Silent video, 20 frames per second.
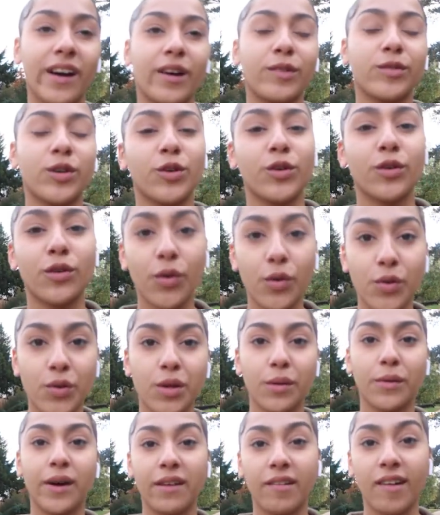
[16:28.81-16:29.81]
I've gone all
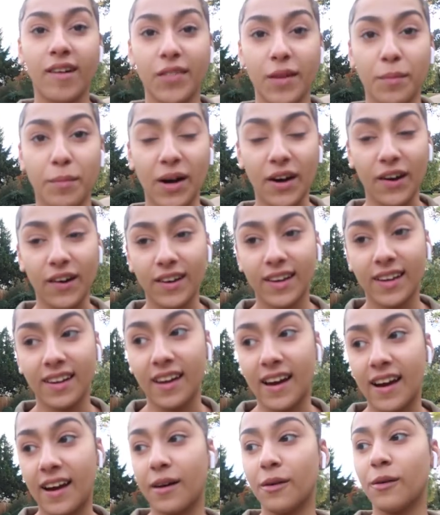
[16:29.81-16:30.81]
the way around the park
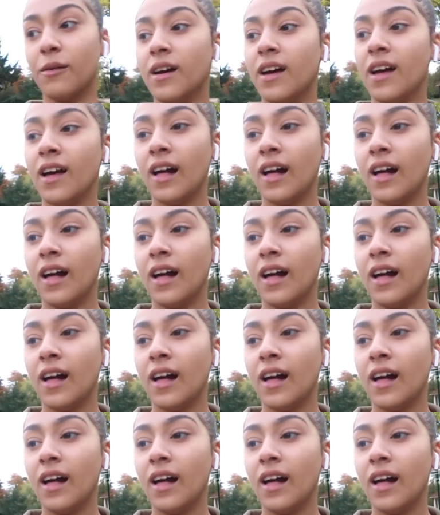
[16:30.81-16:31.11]
now.